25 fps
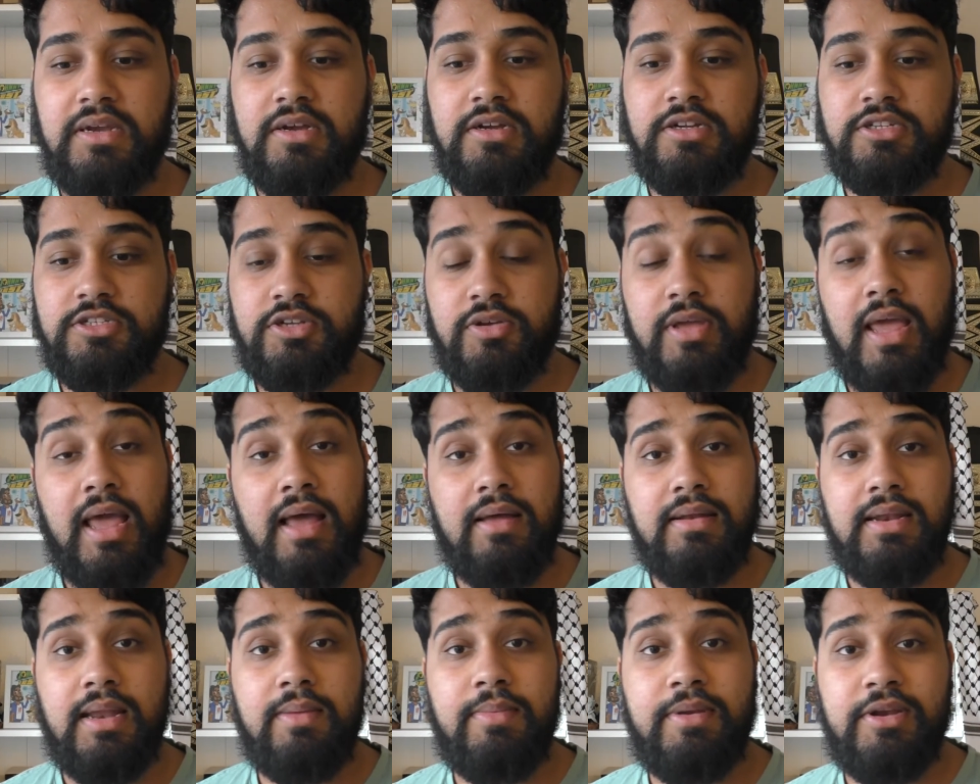So
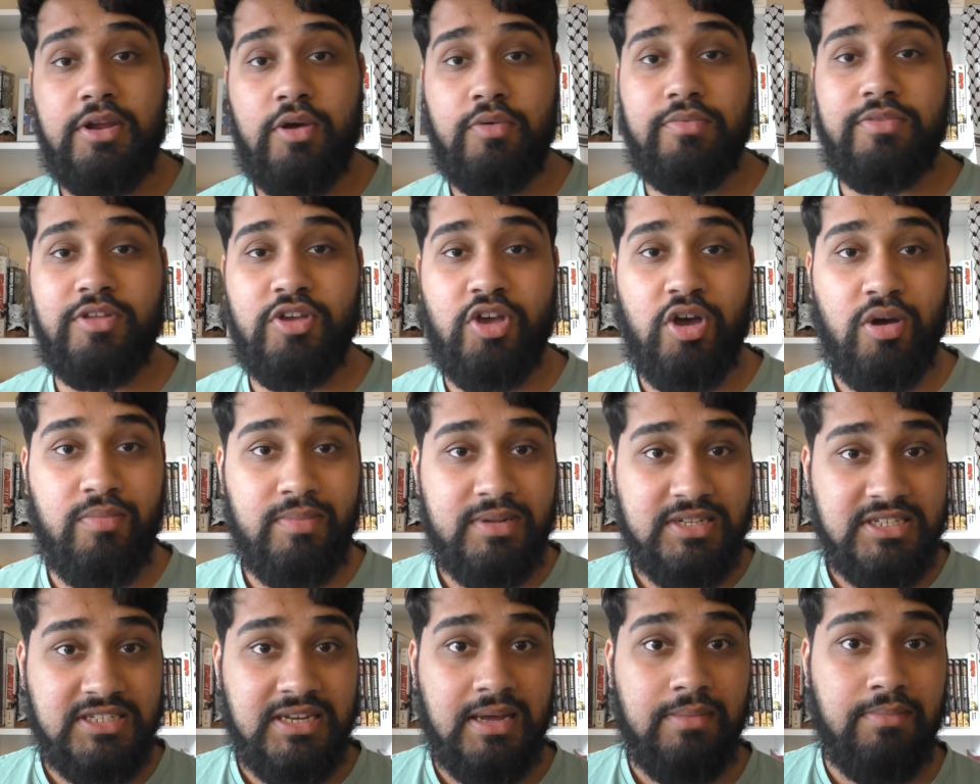yeah, let me know in the
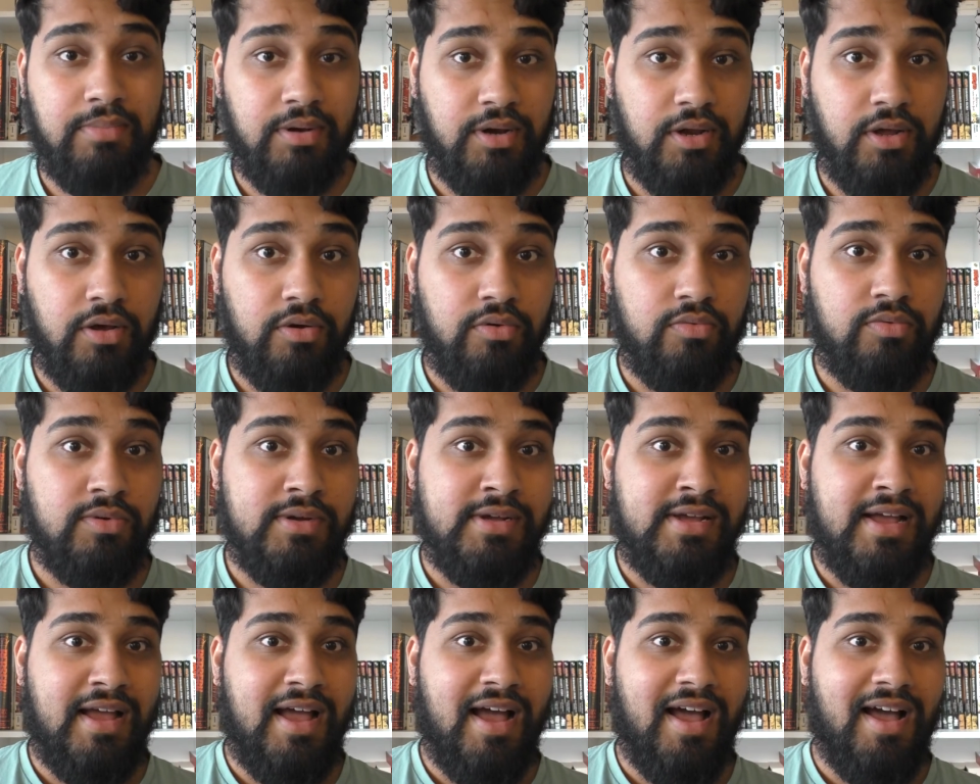comments down below
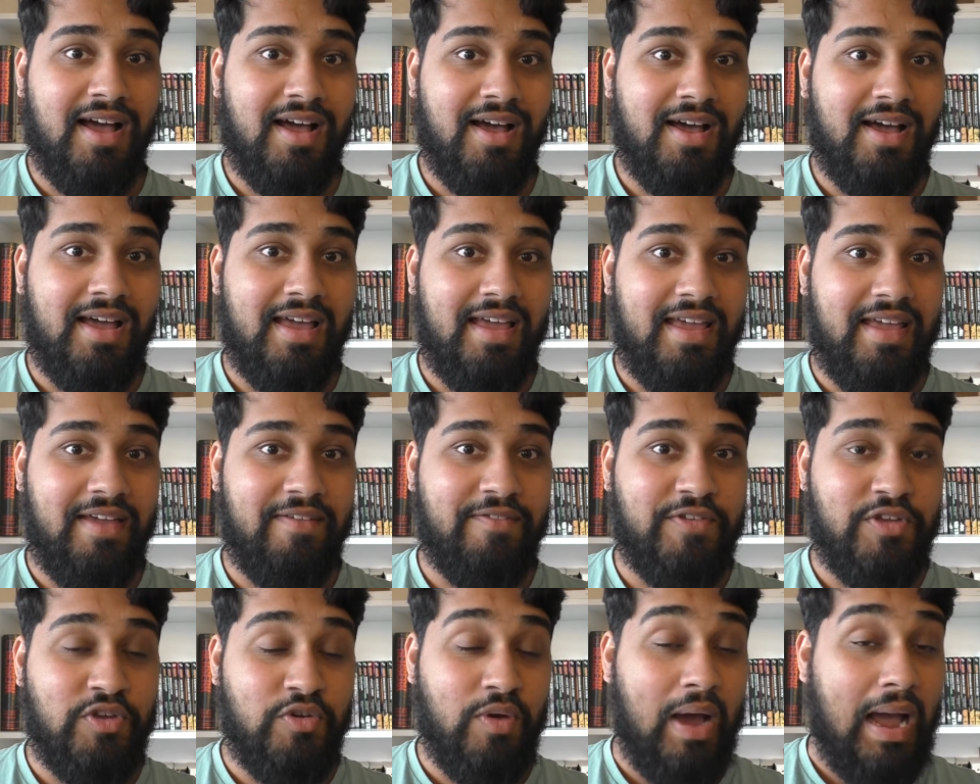
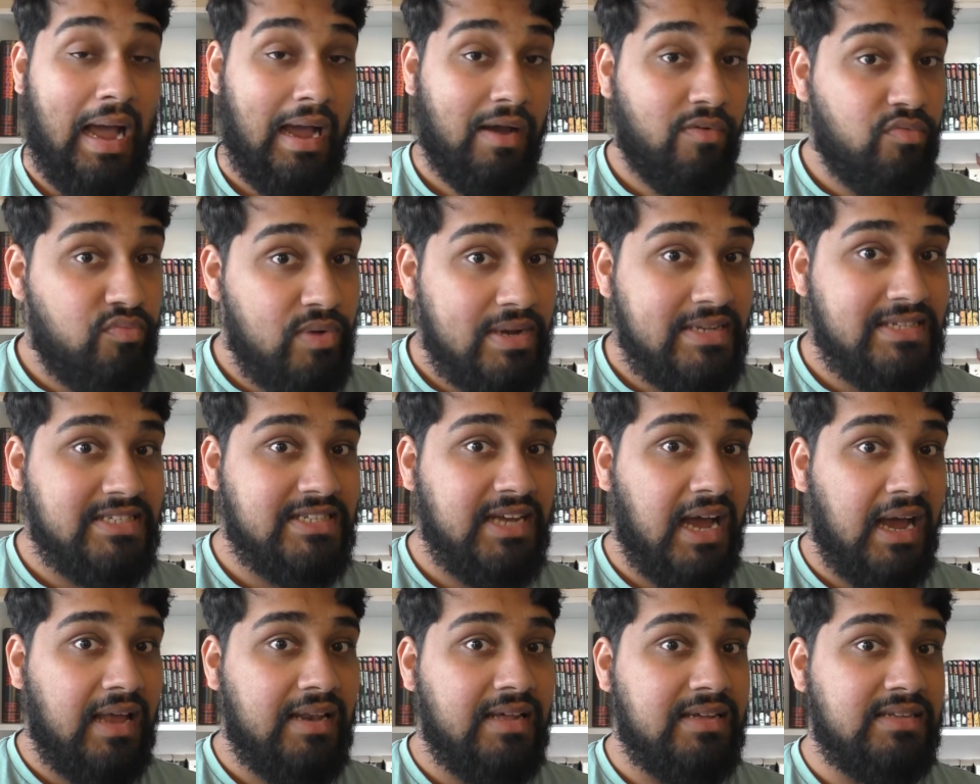if you have read
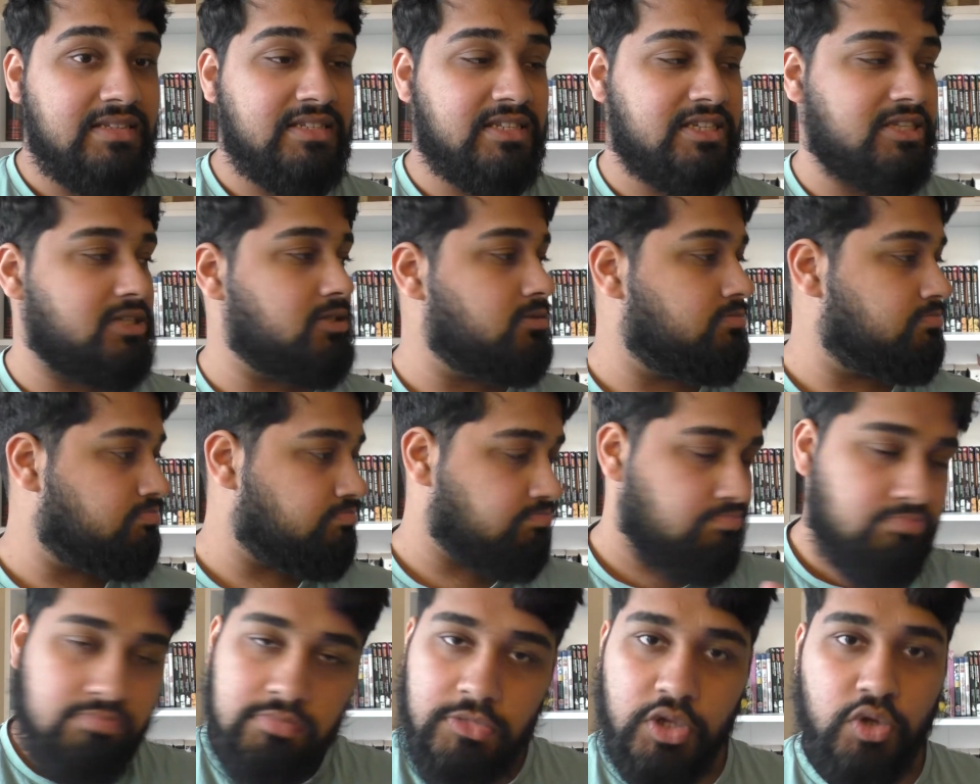Silence,
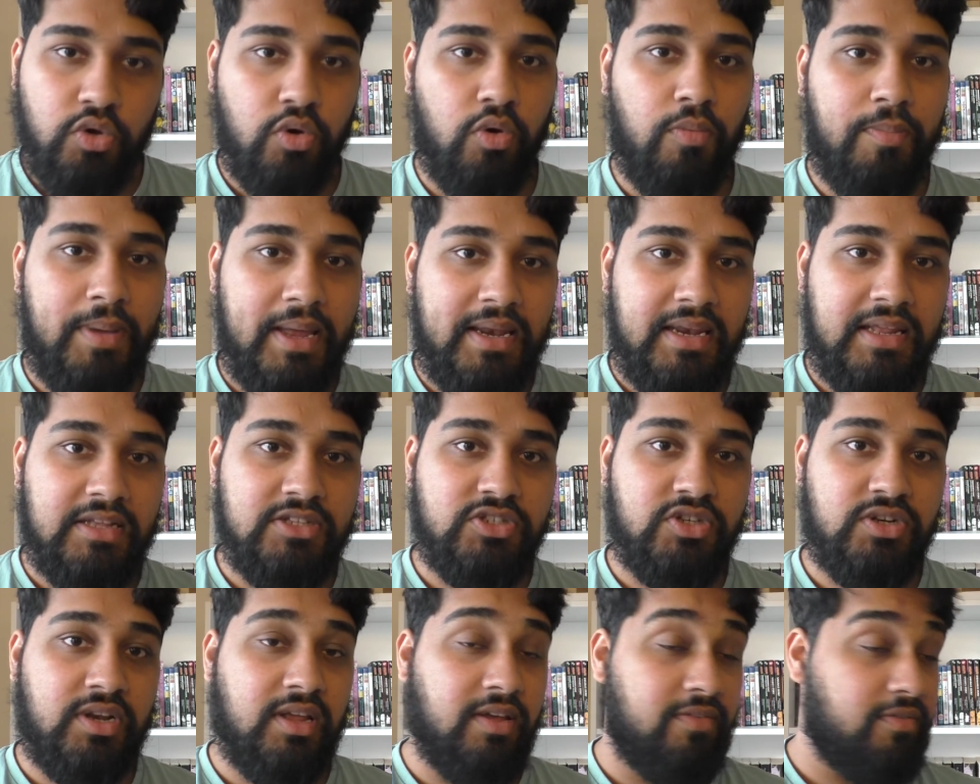your
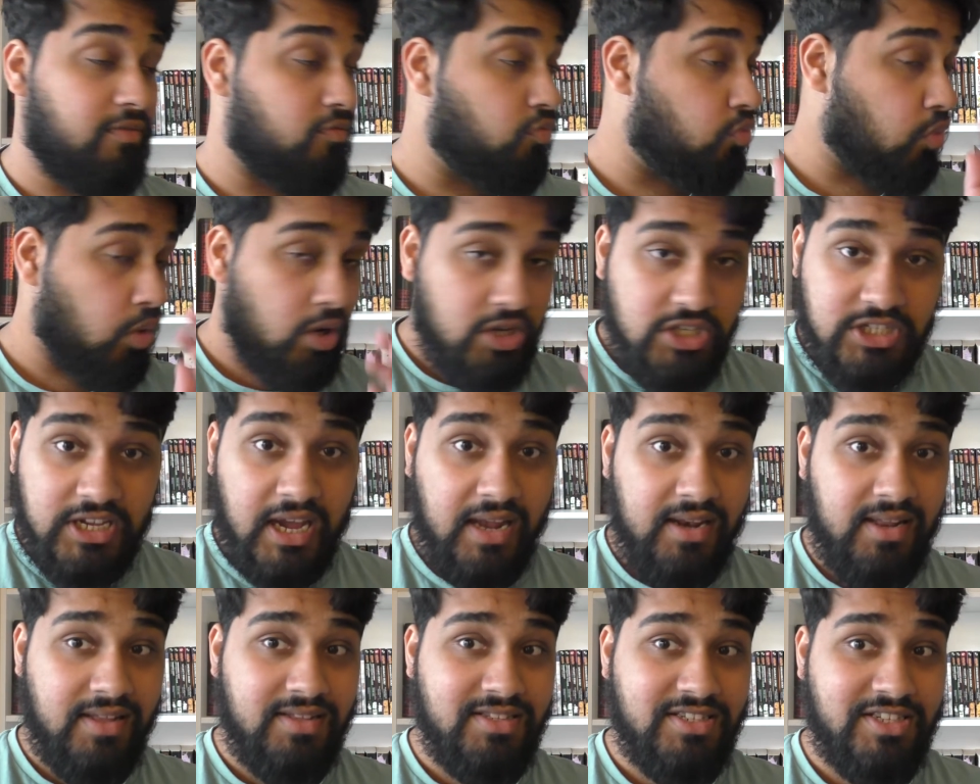opinions on it. If you've watched
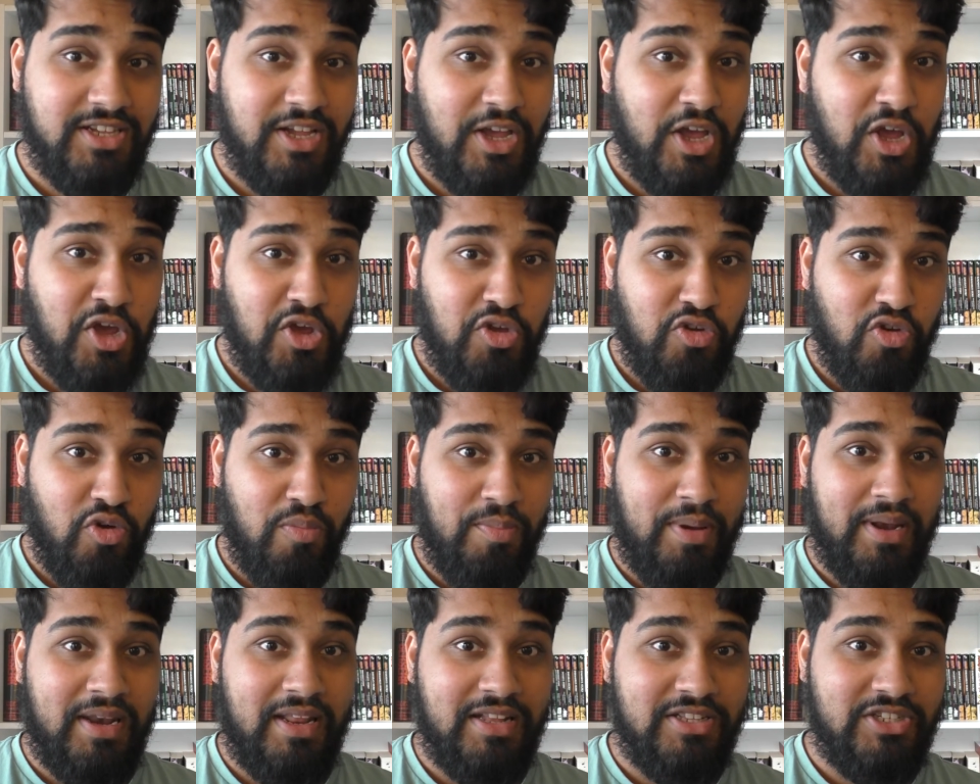Silence, your
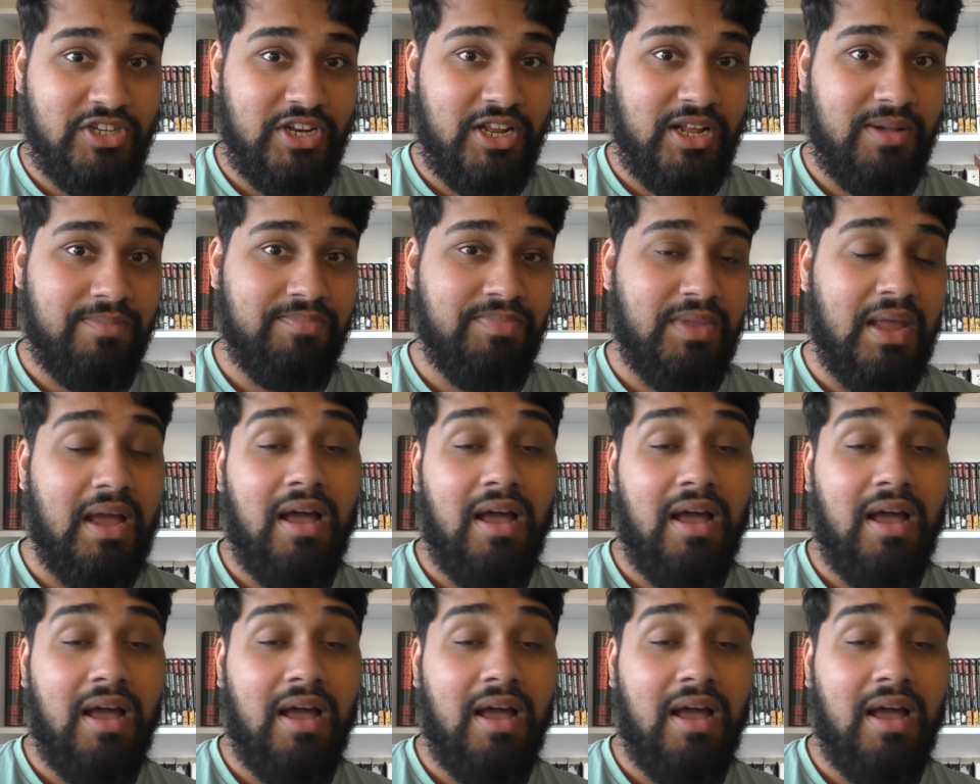opinions on it.